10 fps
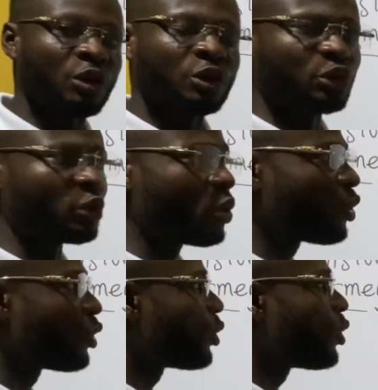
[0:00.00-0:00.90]

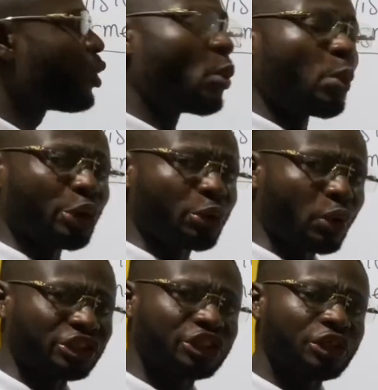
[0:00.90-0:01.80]
So we
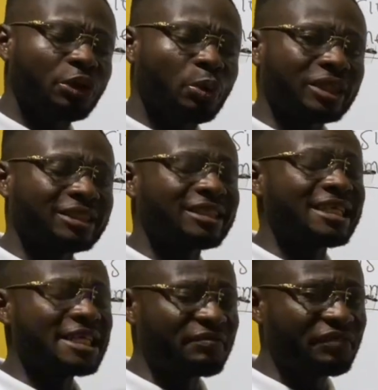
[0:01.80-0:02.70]
continue with
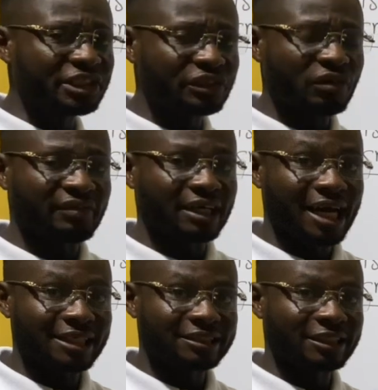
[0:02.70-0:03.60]
division of a
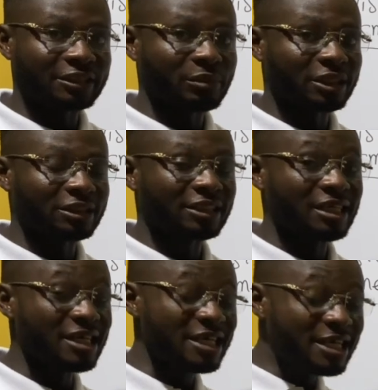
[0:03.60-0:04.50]
line segment
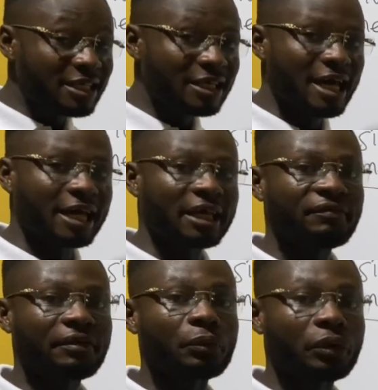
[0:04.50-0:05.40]
in a
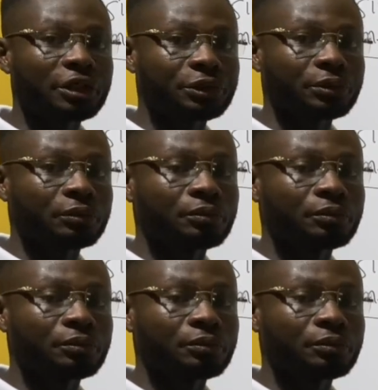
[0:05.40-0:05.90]
given ratio.